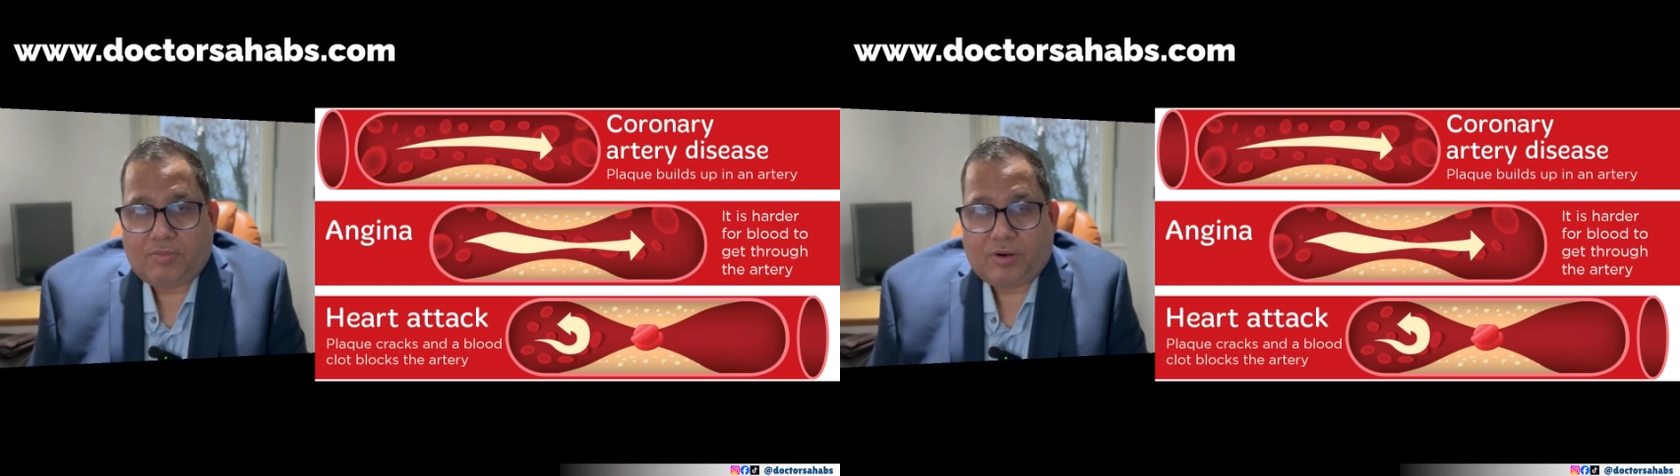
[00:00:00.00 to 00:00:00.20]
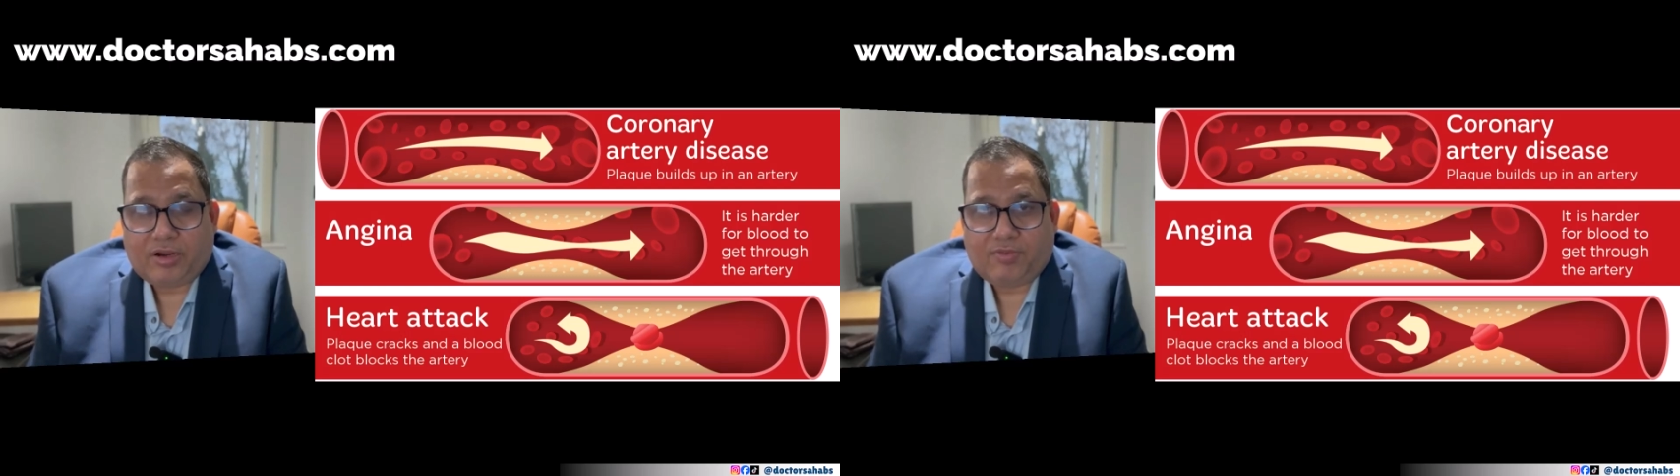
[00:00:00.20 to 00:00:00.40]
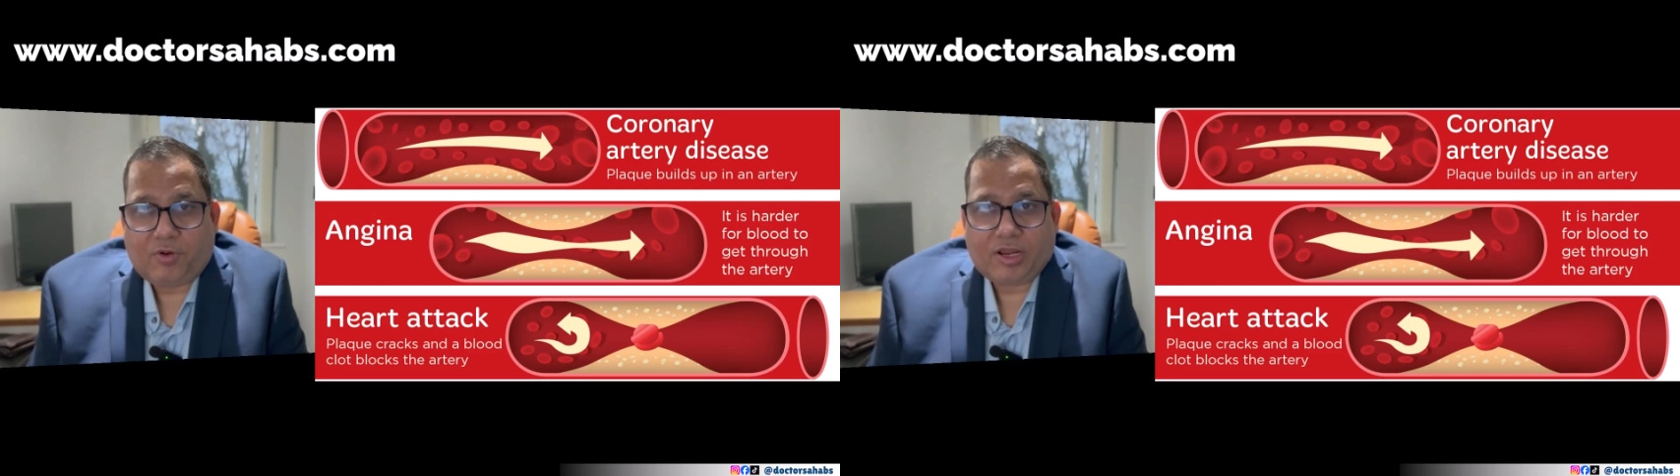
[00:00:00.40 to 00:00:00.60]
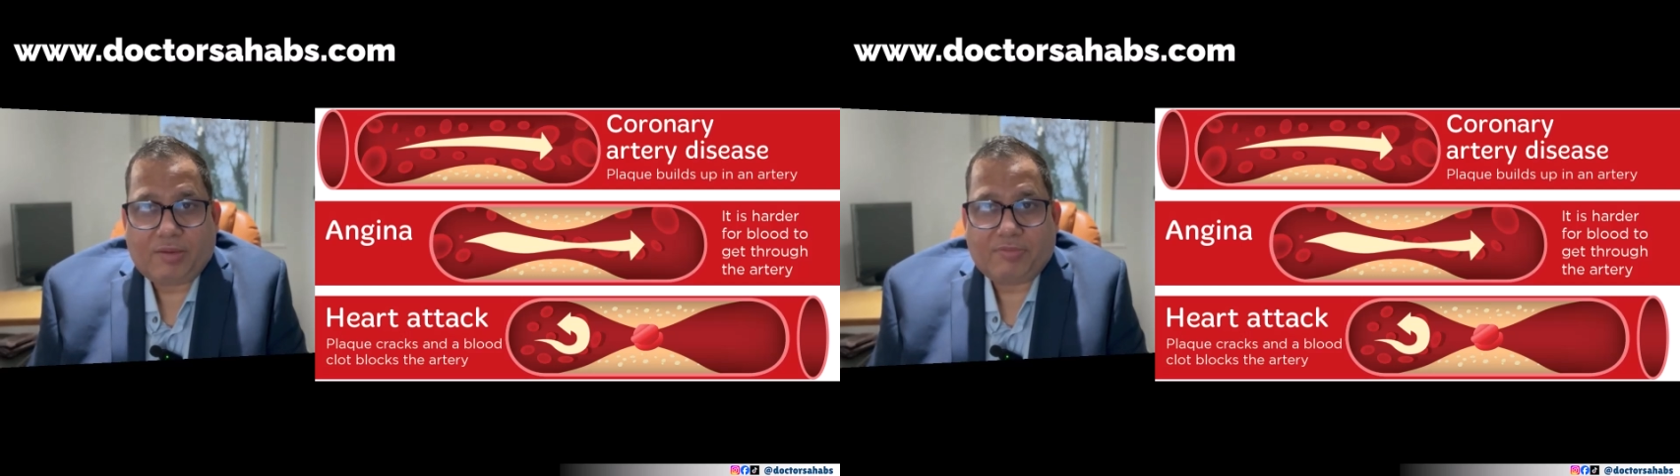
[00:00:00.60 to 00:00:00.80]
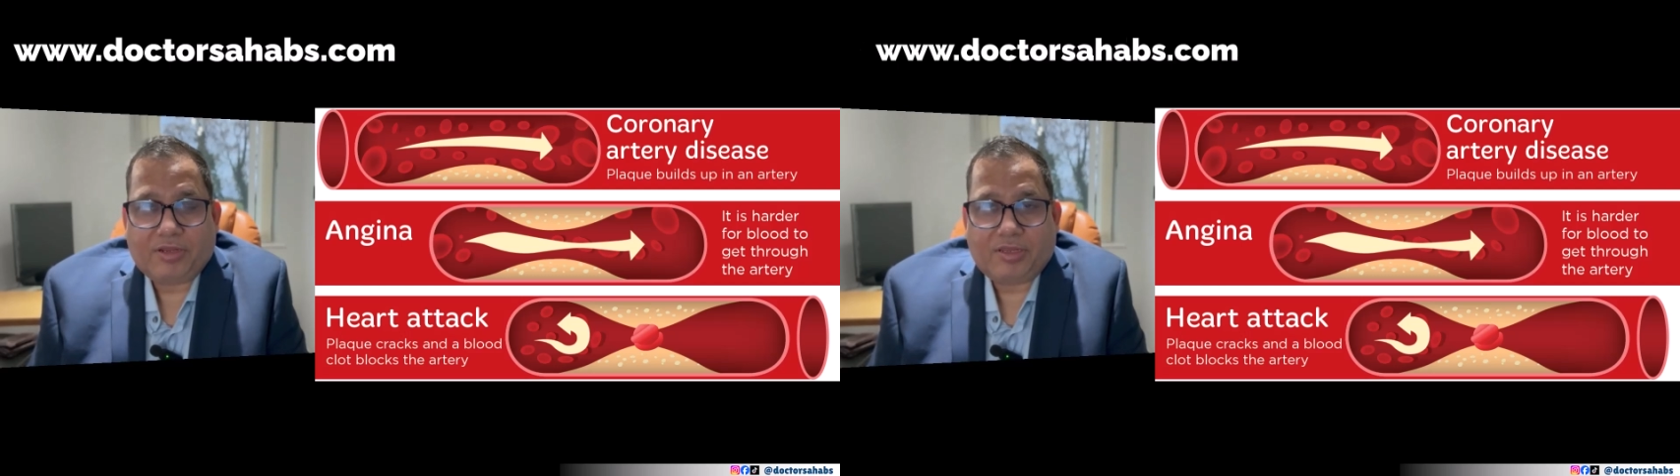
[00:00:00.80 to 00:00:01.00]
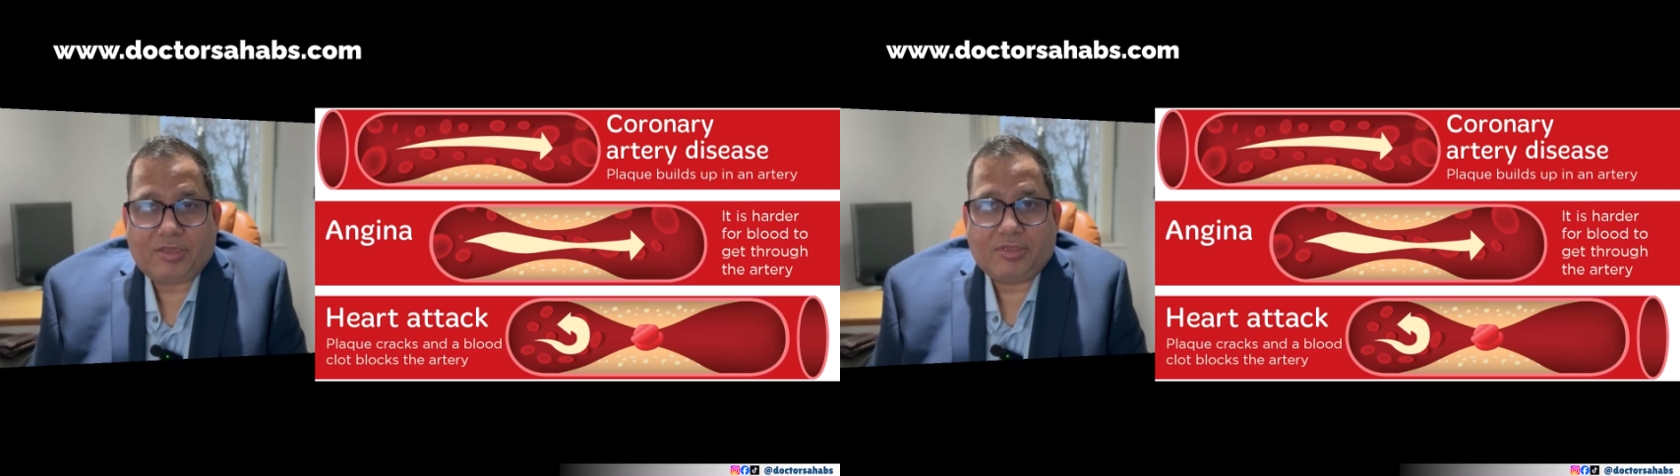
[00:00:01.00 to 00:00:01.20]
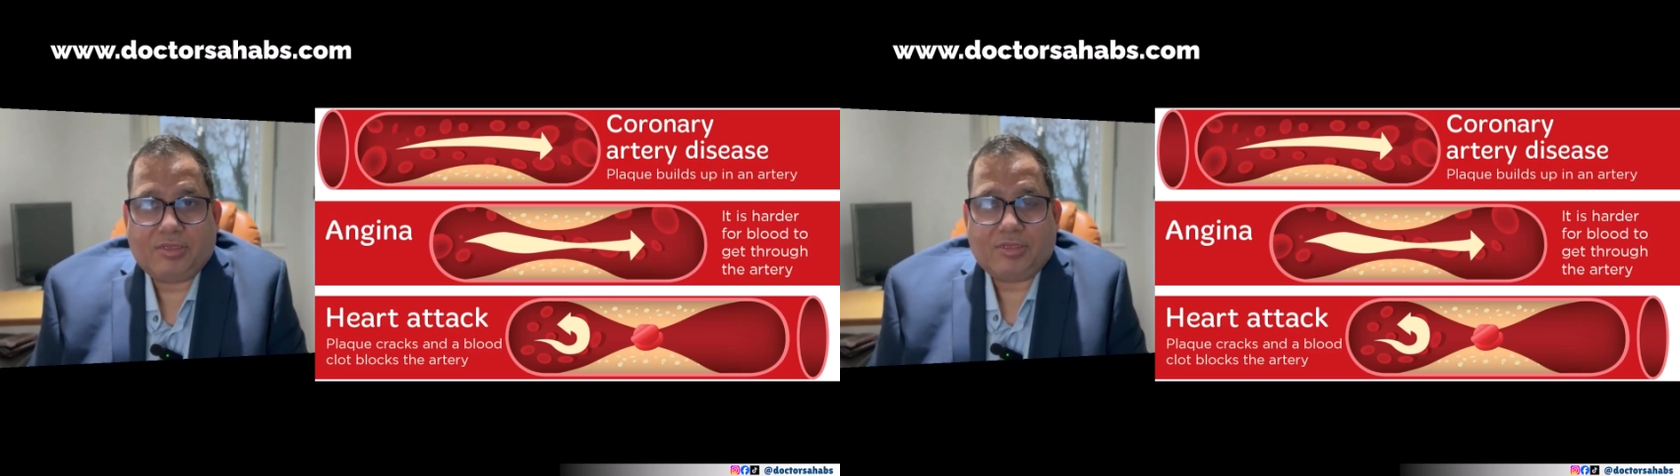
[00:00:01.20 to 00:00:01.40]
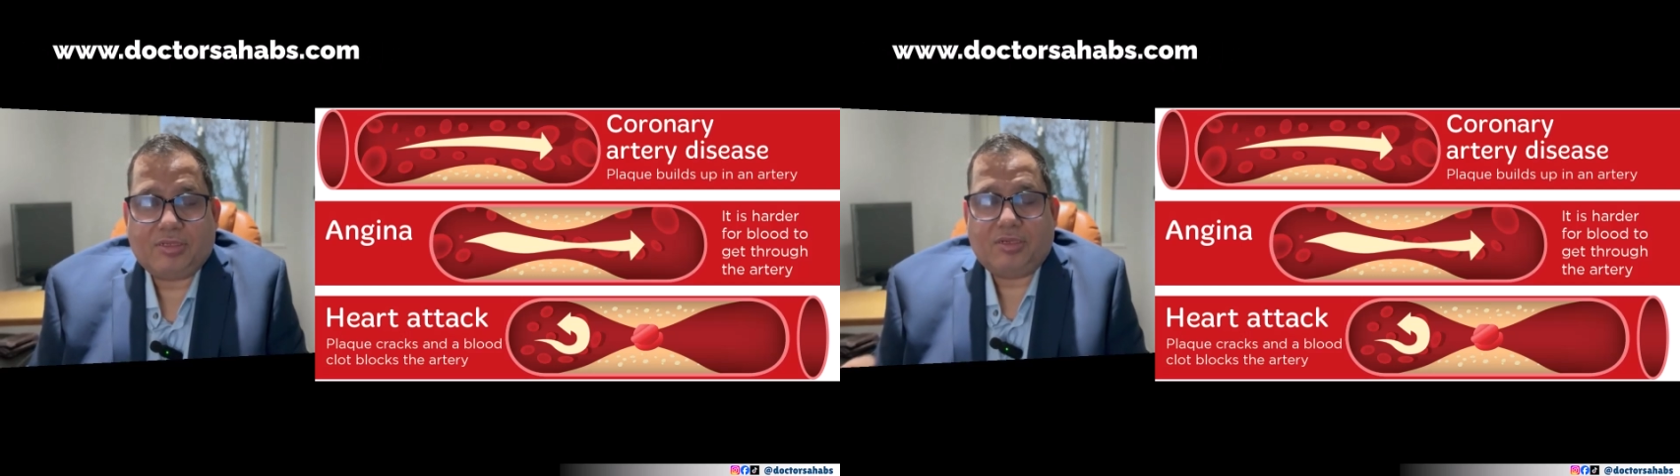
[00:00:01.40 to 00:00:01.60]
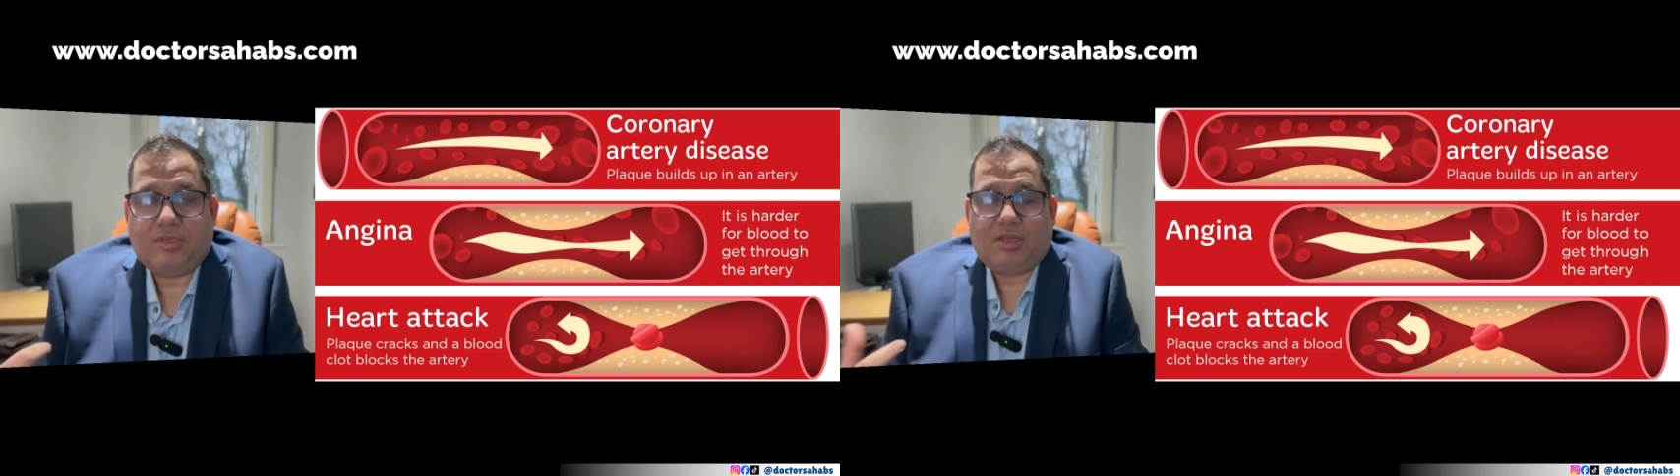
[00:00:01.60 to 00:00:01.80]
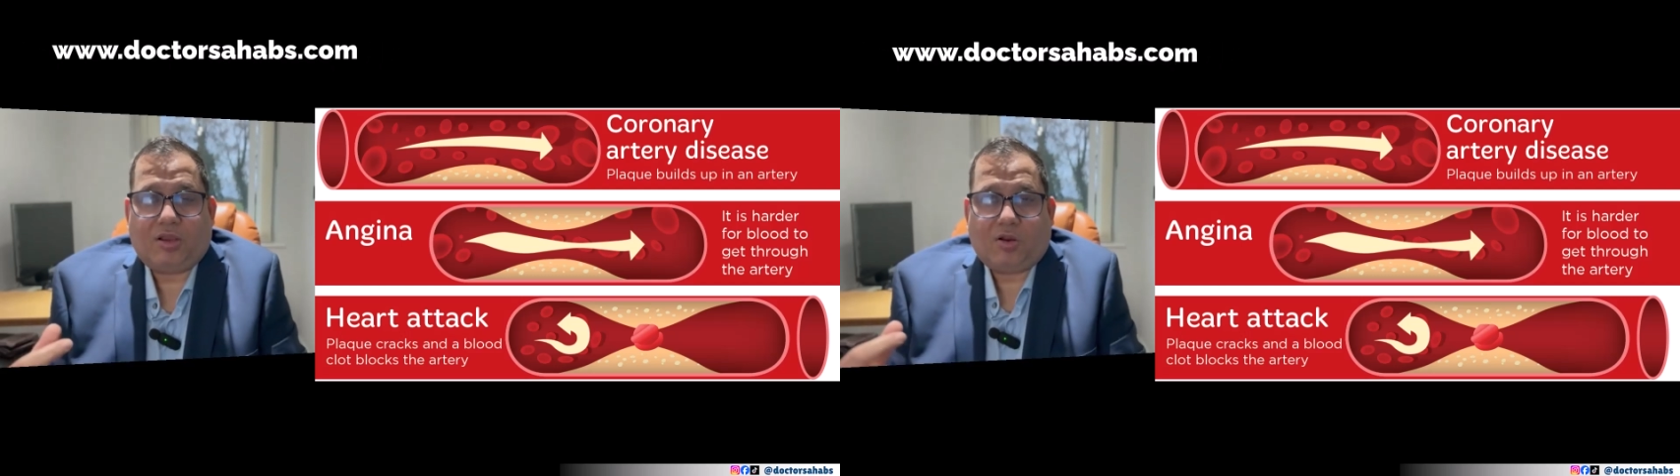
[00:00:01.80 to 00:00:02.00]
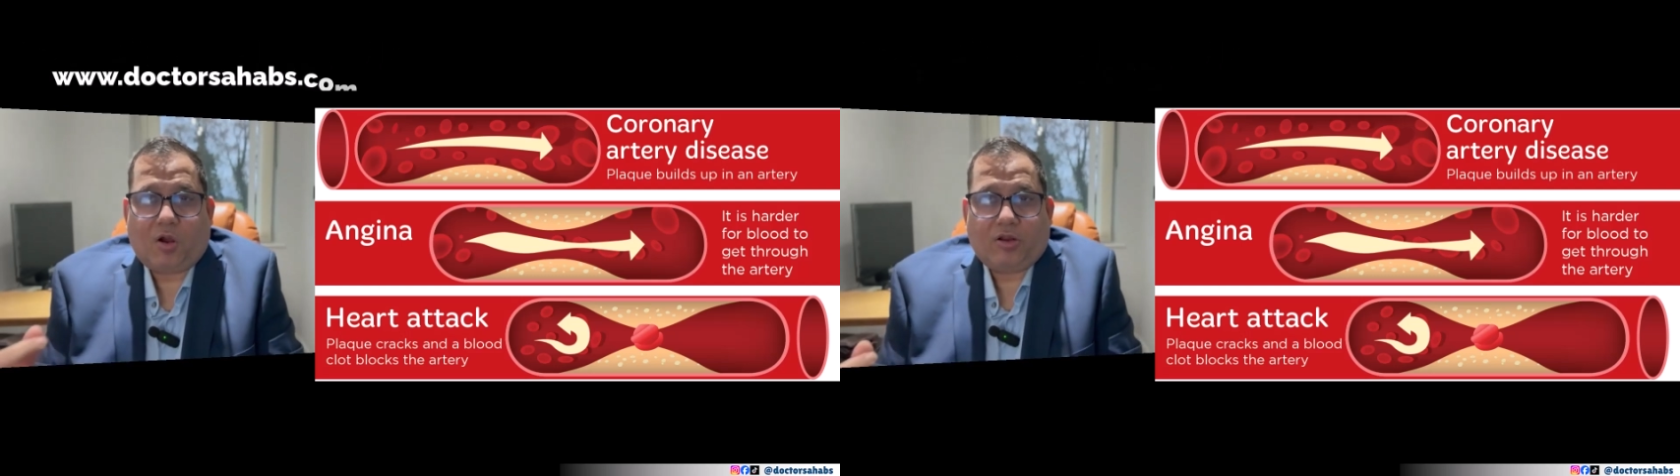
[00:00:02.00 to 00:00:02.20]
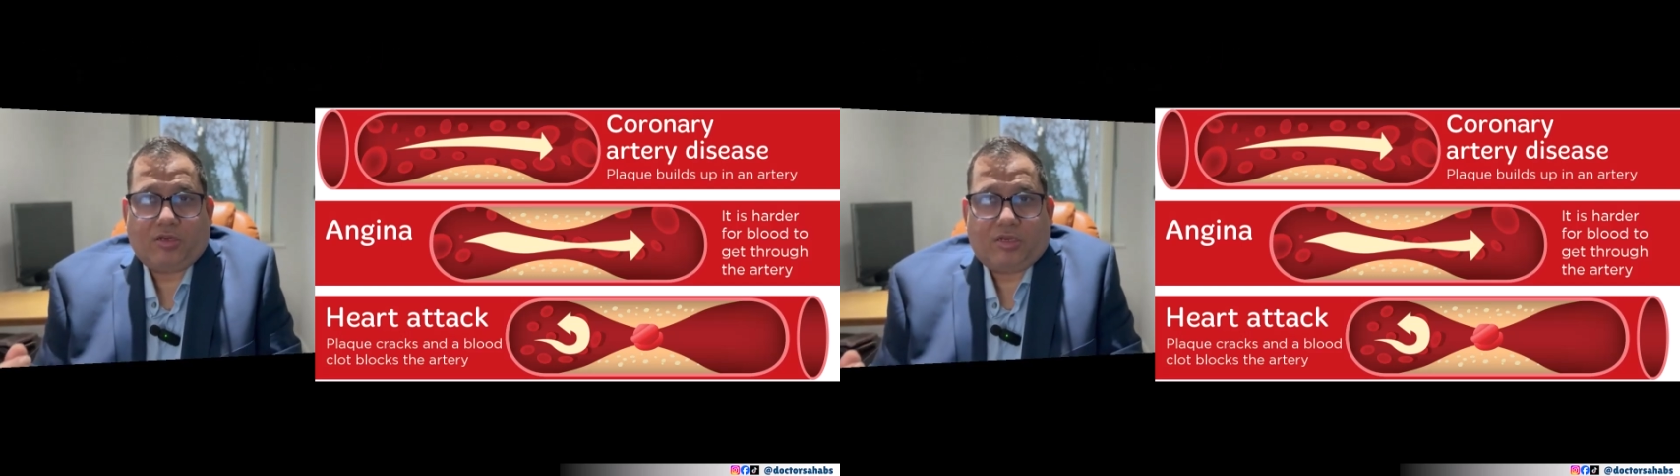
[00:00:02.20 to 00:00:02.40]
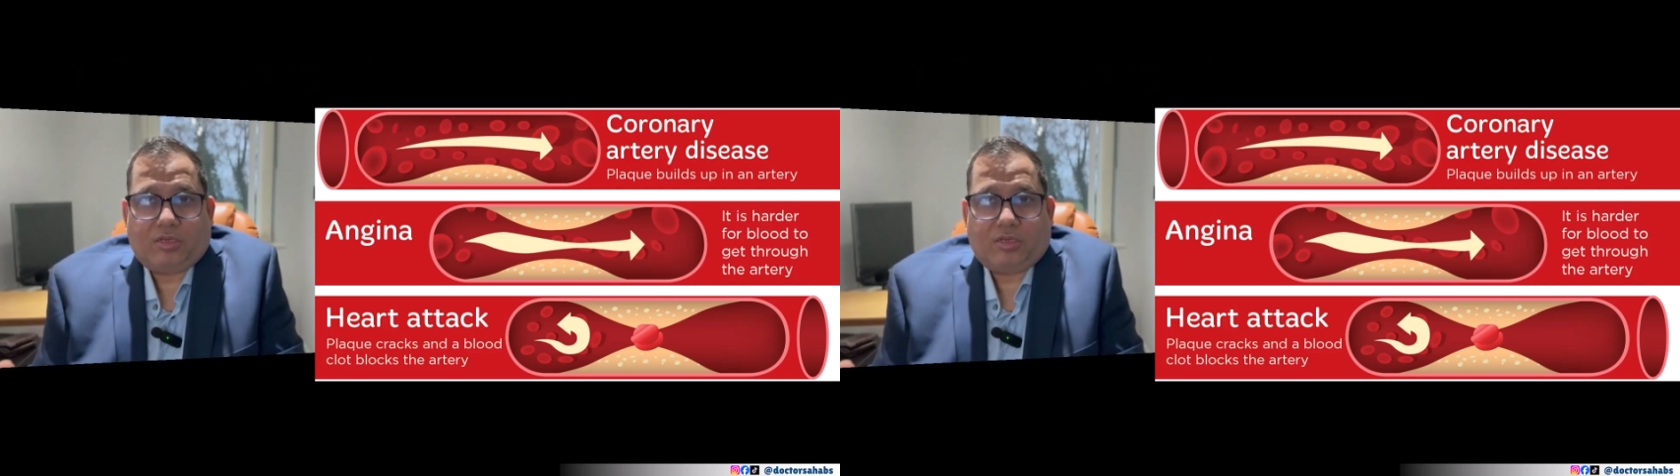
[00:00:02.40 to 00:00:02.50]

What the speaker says: But what happens is the clot,